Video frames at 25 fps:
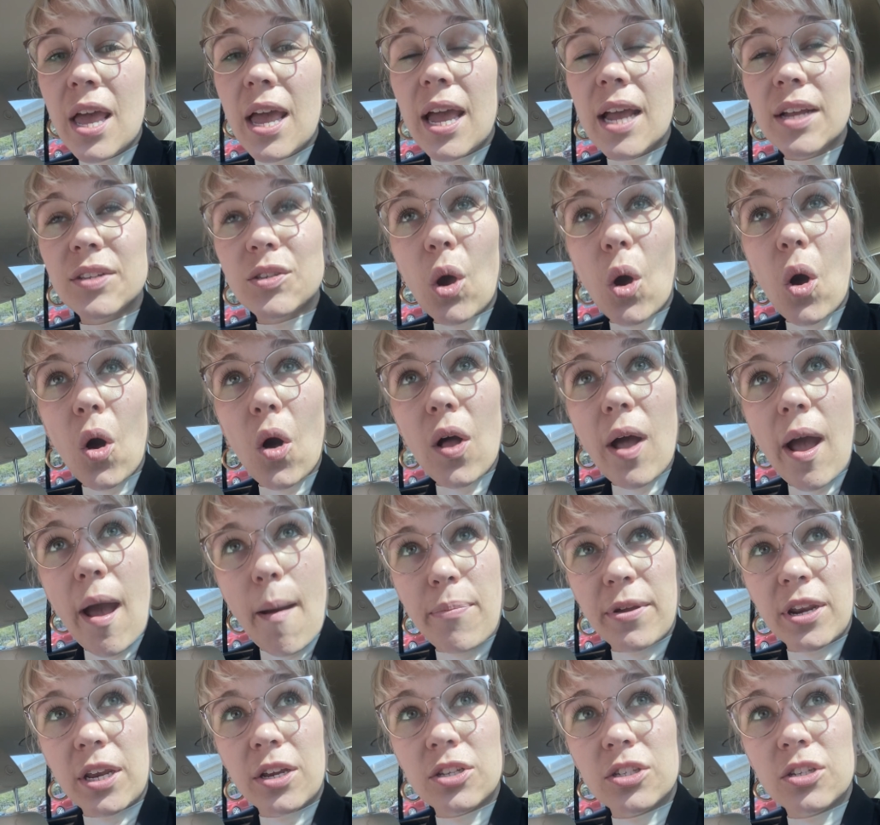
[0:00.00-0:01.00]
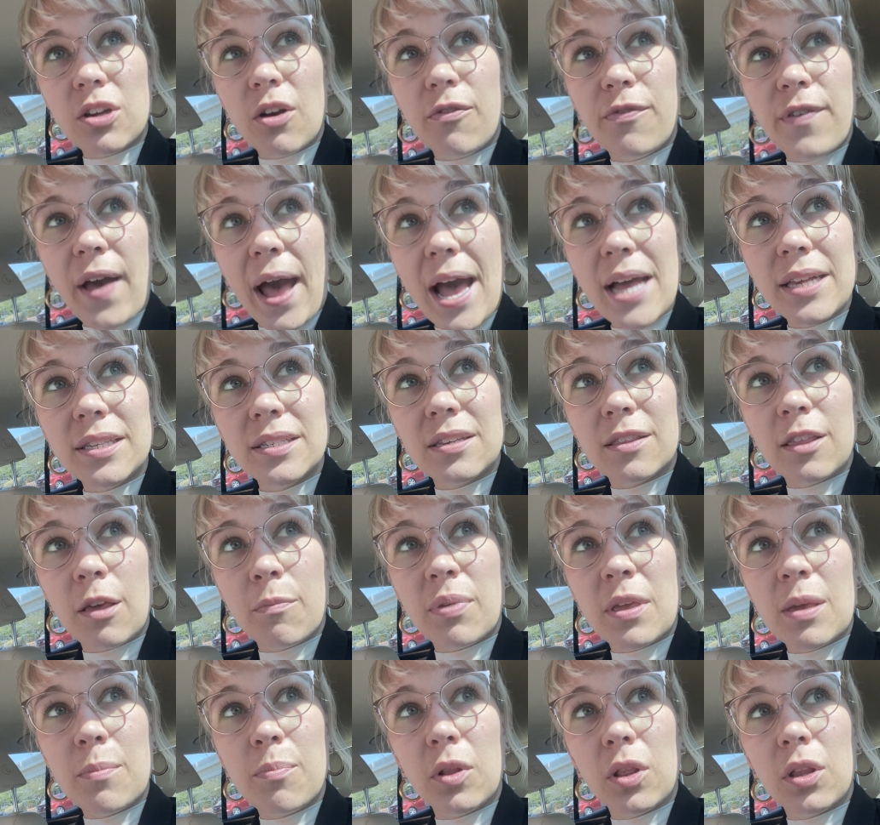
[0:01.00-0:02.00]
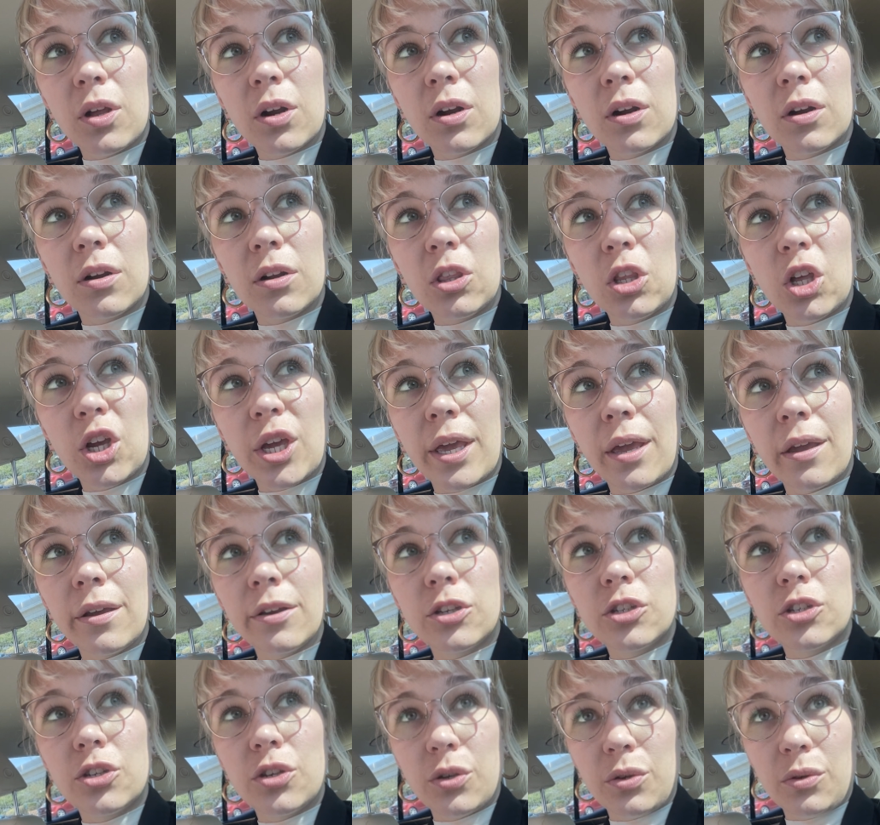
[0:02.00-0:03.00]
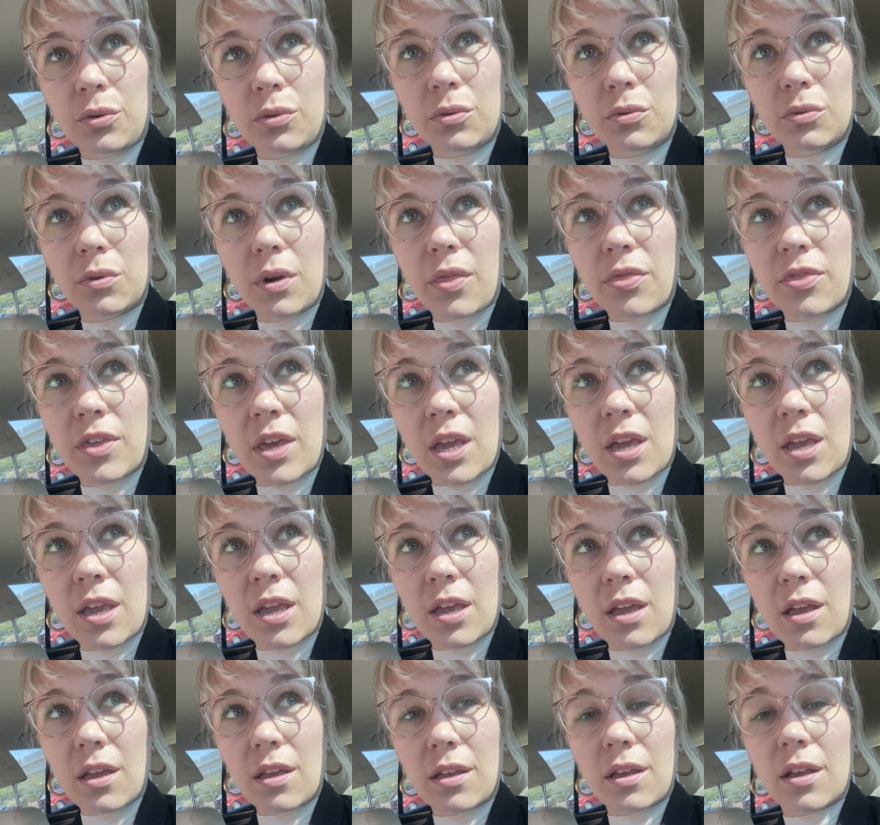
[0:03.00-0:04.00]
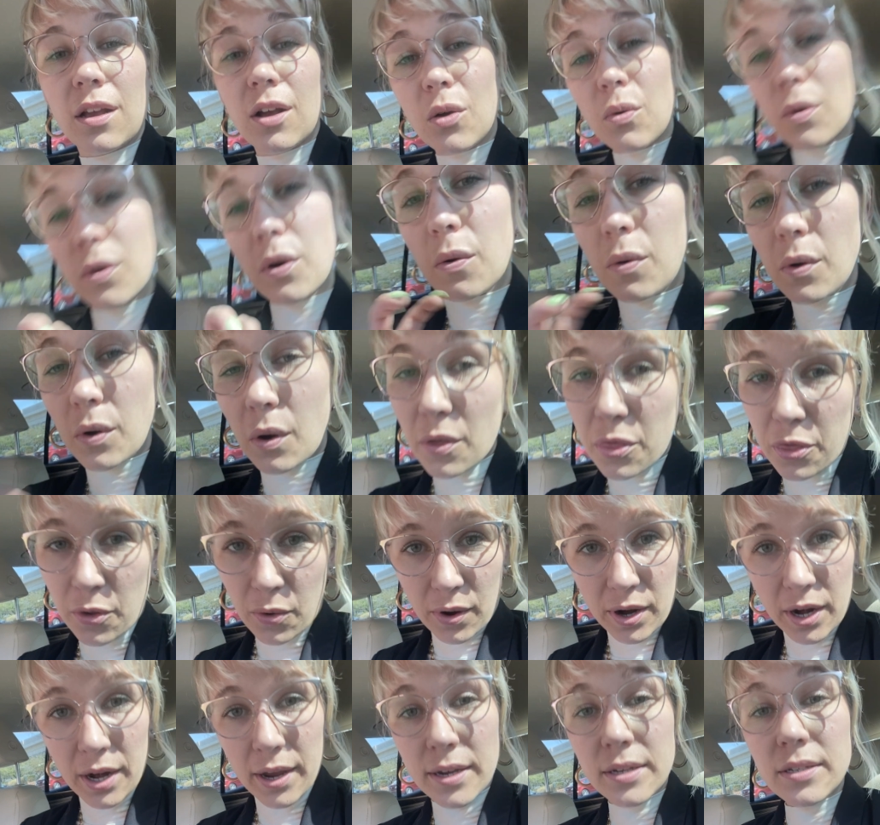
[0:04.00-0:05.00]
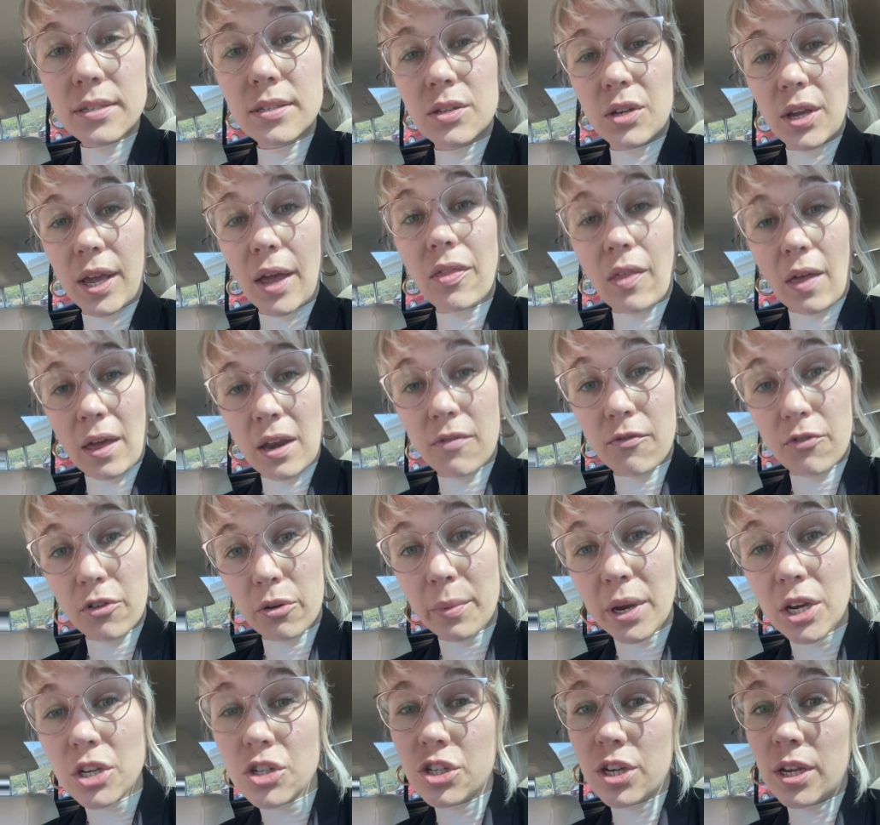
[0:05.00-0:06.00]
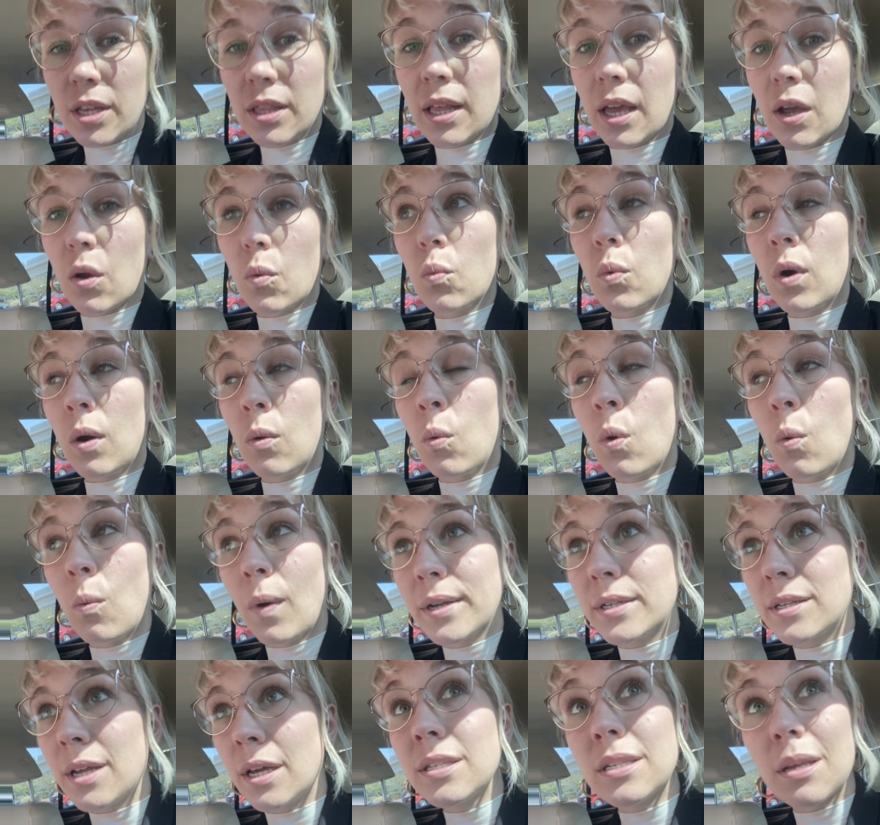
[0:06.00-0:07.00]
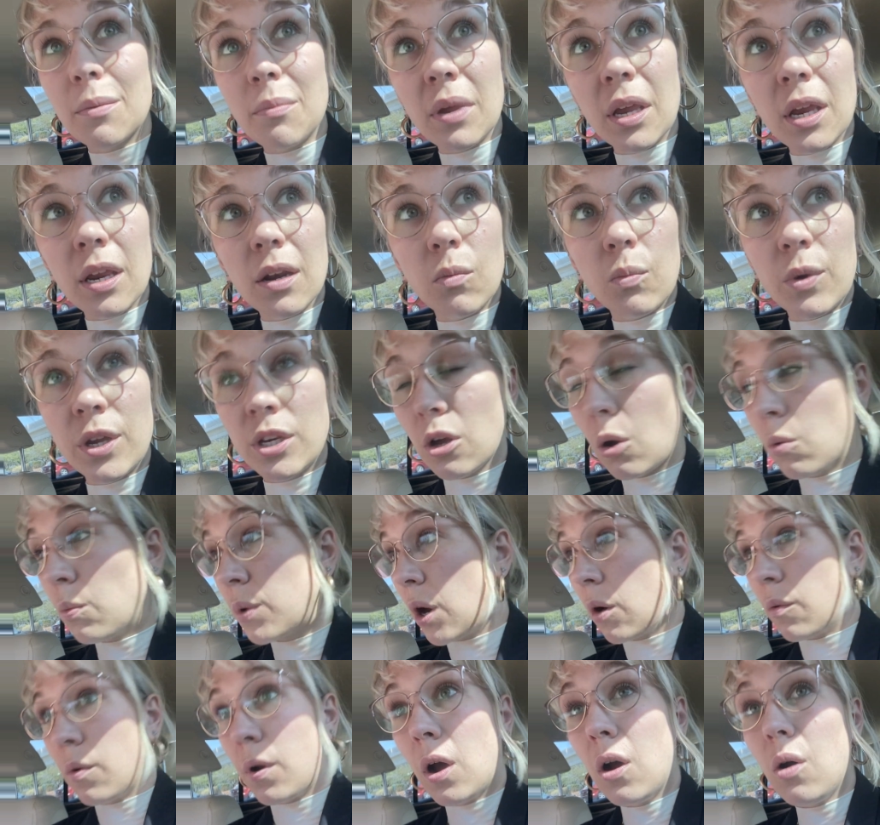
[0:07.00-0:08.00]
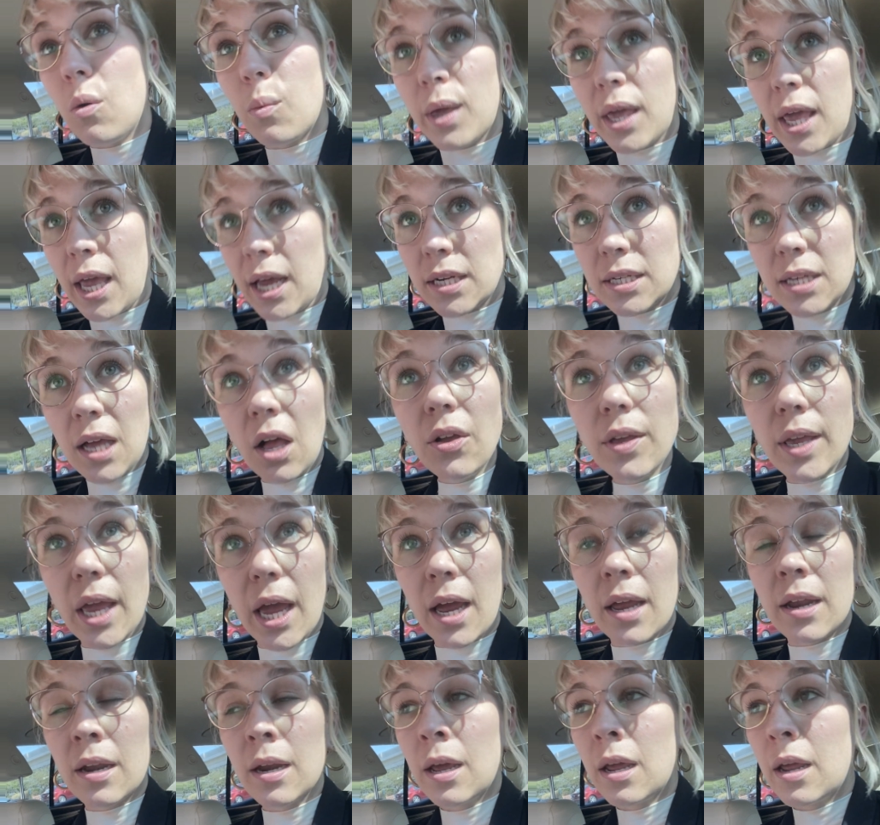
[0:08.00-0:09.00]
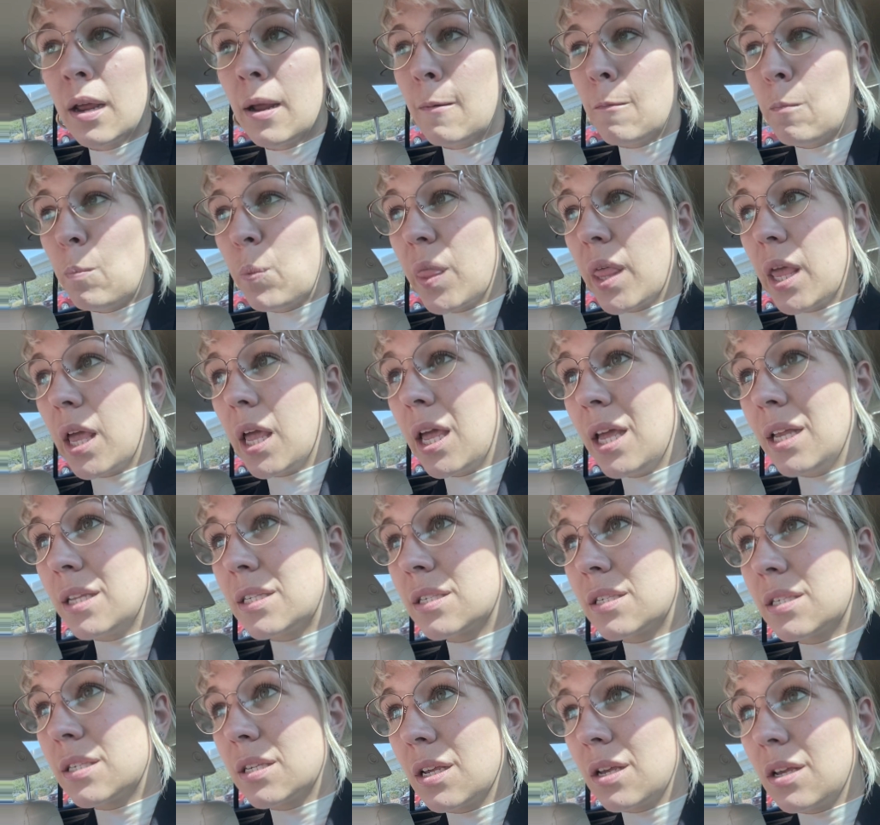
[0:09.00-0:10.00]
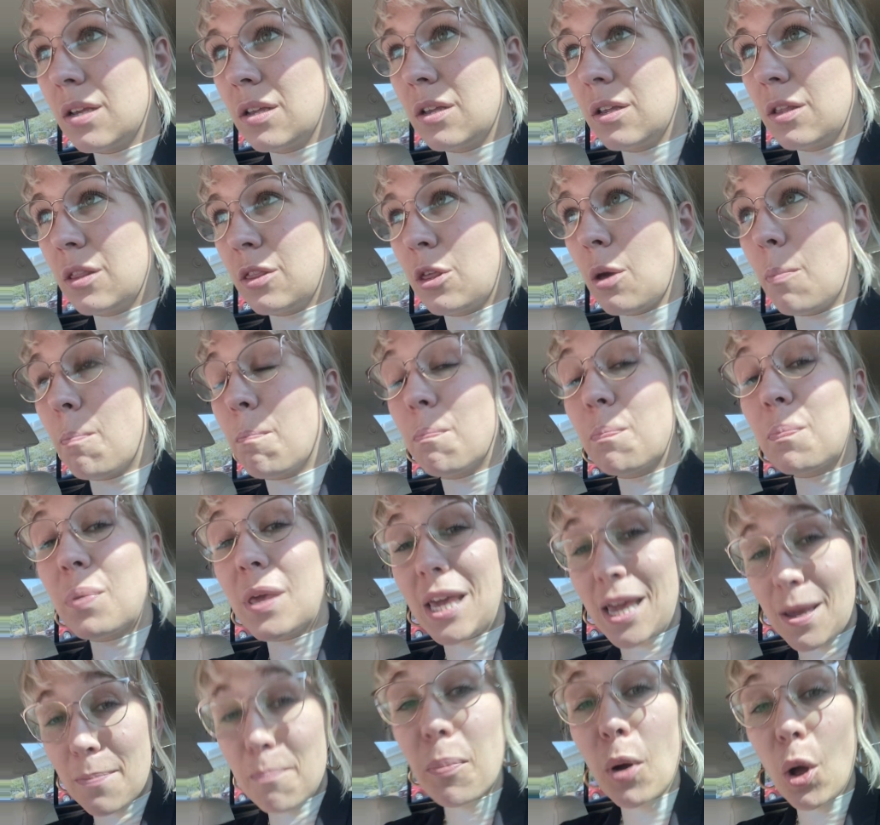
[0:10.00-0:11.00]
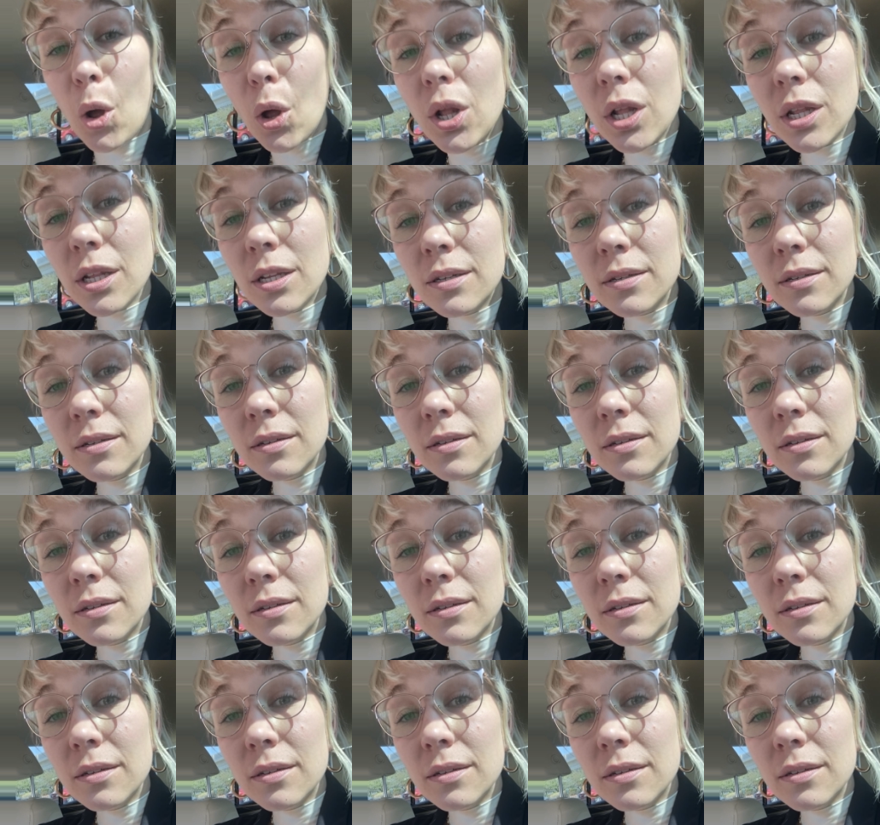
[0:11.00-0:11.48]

it's all happening so fast that people are looking to the quote unquote authorities to get that information. Like what, well, what does it mean? We don't, we don't know. We can't tell yet it's the people